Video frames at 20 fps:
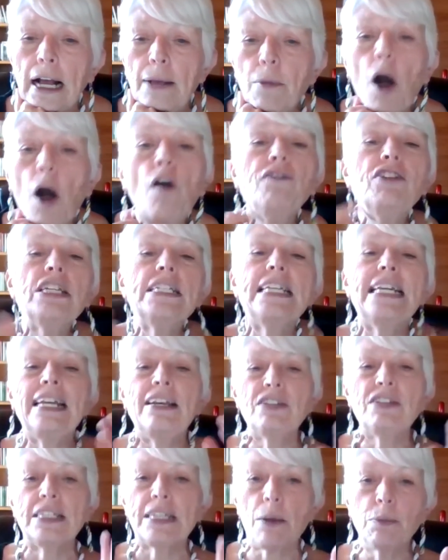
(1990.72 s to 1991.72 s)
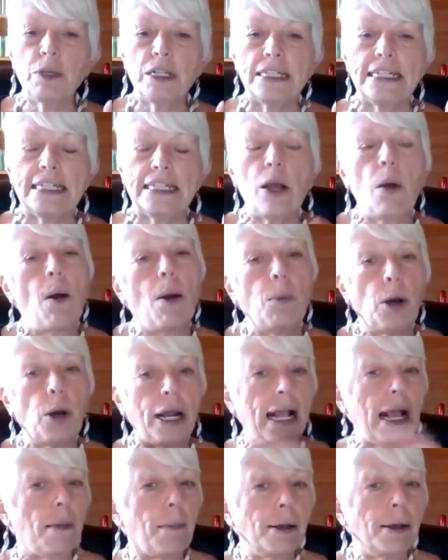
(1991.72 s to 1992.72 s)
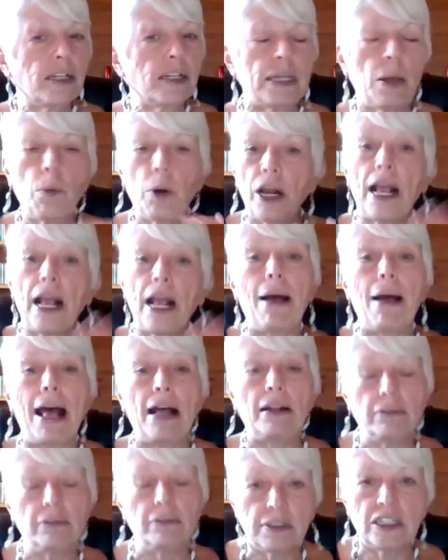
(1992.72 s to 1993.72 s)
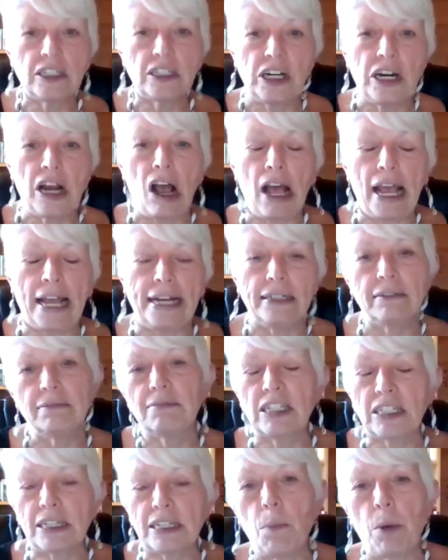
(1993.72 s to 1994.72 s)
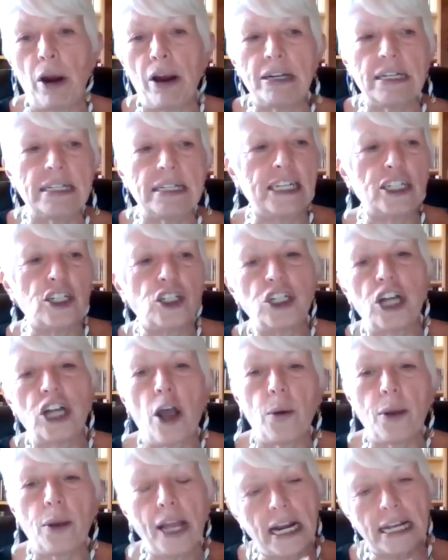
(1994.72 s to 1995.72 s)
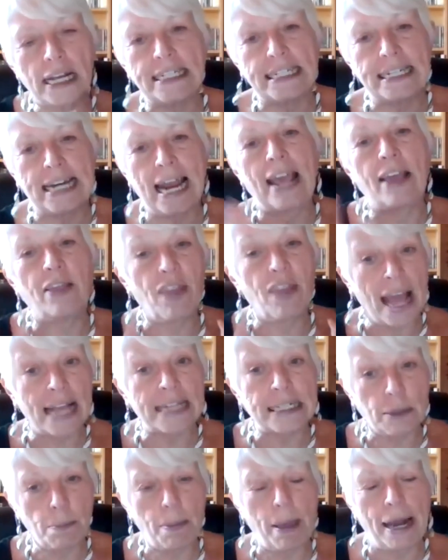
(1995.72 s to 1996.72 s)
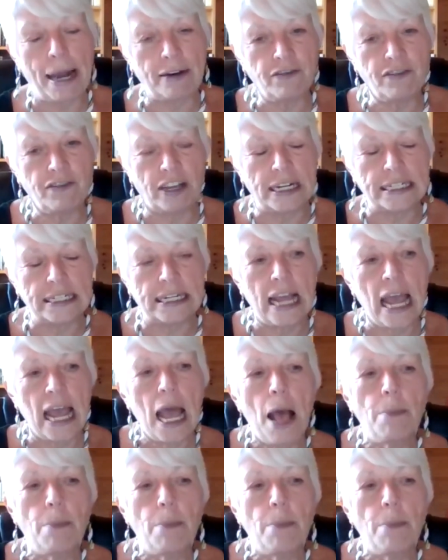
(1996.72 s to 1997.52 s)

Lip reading: Obviously, if someone says, "Oh, I want to come out because I want to go out tonight somewhere and see a show, can I stay?" That's a benefit.